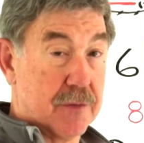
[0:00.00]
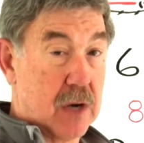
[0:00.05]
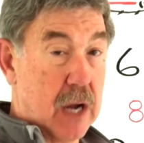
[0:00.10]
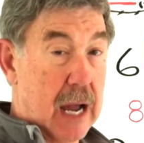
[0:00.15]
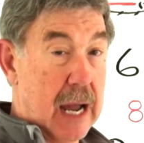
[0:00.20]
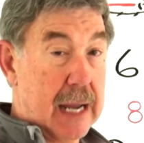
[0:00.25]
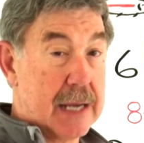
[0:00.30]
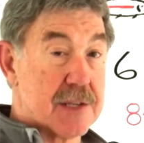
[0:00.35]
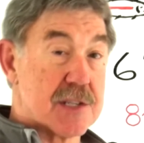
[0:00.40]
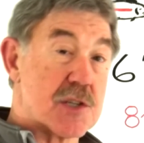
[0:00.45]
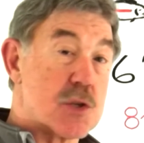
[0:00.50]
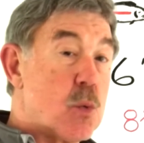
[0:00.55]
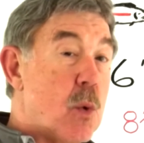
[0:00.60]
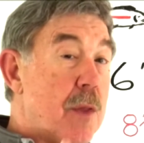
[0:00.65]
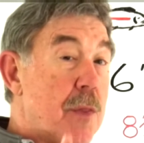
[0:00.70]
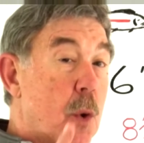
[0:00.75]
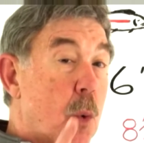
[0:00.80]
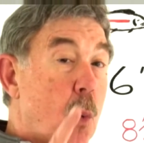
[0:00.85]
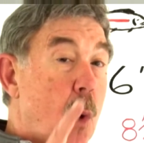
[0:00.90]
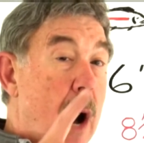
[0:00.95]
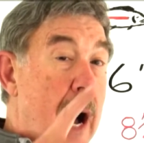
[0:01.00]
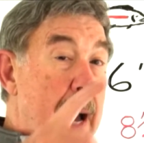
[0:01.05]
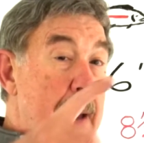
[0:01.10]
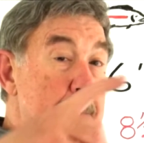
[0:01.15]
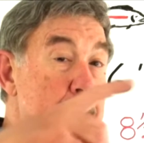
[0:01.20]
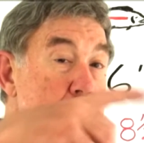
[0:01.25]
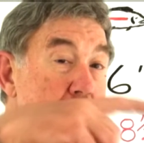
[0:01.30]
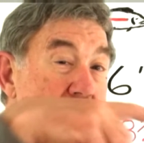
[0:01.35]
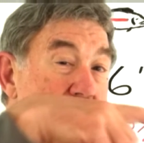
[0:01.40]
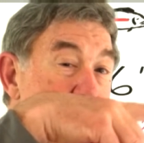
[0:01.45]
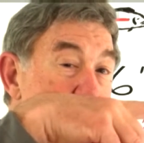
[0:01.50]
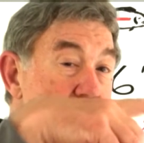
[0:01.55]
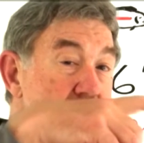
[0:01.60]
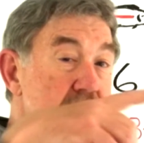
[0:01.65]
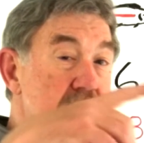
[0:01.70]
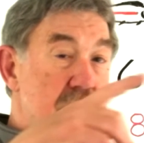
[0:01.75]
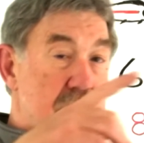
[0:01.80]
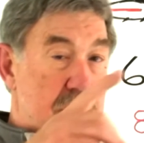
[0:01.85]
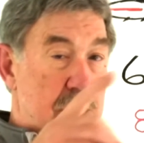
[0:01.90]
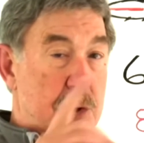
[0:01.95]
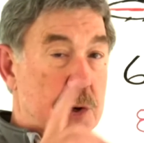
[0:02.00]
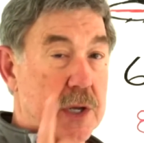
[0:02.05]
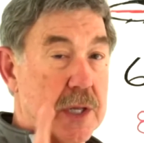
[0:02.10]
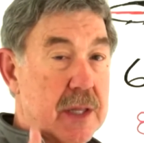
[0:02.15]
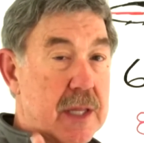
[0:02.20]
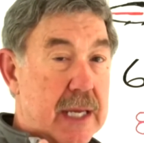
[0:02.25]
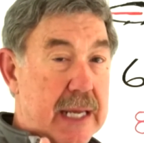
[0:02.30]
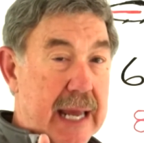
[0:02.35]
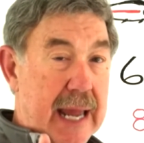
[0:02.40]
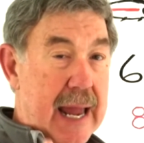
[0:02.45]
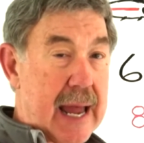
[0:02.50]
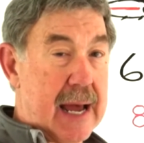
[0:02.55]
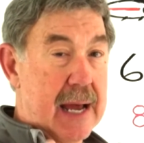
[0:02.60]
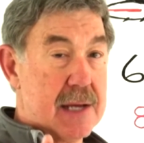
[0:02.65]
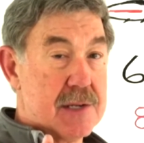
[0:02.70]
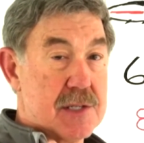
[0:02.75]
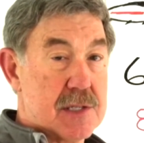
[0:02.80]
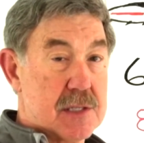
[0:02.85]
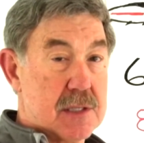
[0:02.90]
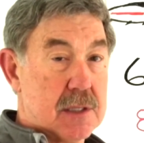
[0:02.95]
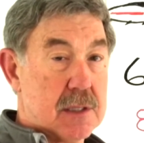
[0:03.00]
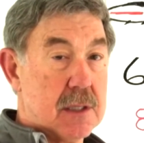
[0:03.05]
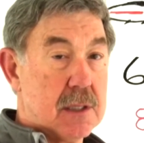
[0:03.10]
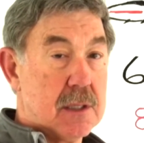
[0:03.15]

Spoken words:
guides is when the rod bends during the cast.